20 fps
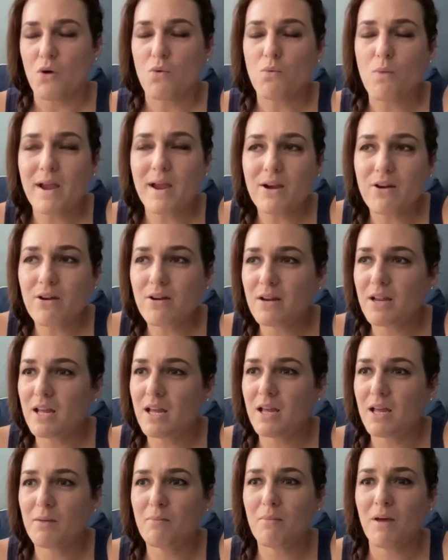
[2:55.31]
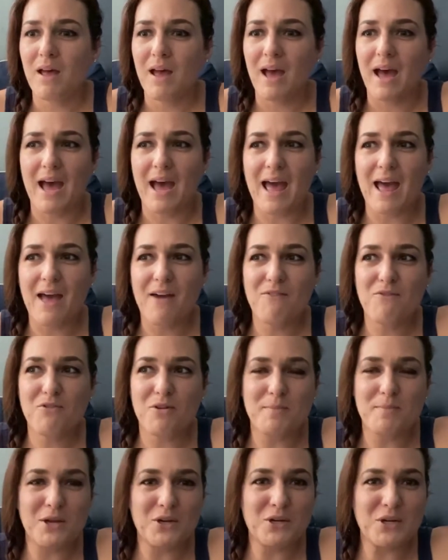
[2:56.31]
write her name
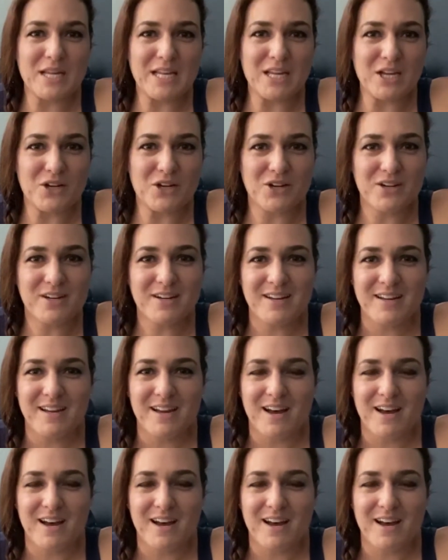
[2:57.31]
from year to year.